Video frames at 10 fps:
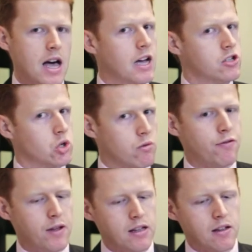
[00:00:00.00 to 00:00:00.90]
a
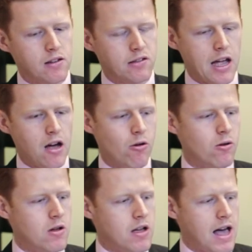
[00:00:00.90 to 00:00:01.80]
terrific
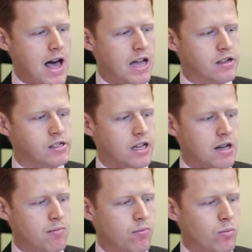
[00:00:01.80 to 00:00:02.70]
sale, and
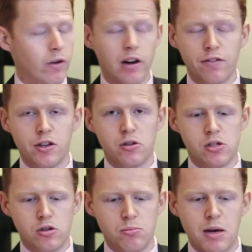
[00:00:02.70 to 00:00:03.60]
we'd love you
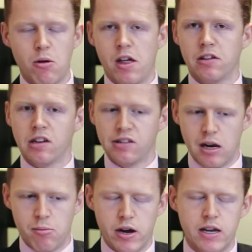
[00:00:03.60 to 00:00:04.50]
to be with us to
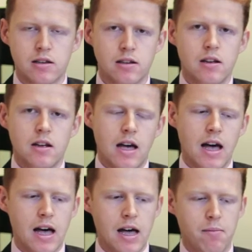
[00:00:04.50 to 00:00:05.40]
celebrate
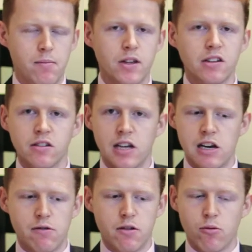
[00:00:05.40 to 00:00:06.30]
the
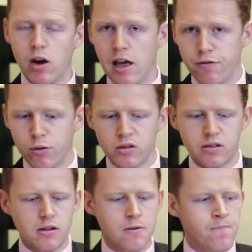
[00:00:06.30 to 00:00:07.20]
centenary of the Royal Air
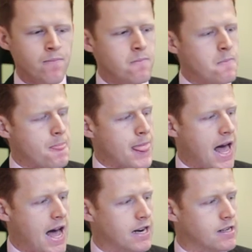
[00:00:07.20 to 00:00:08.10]
Force.
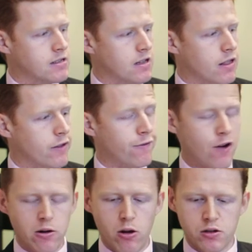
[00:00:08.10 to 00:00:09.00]
And the
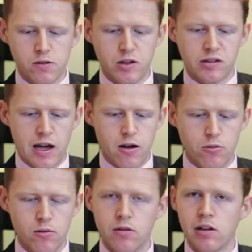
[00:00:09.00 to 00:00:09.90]
final lot of the
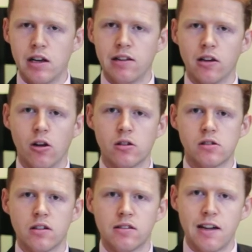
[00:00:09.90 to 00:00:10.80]
sale is
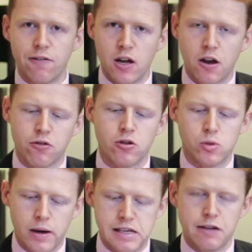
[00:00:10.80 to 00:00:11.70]
lot
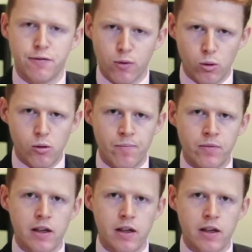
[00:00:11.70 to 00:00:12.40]
724.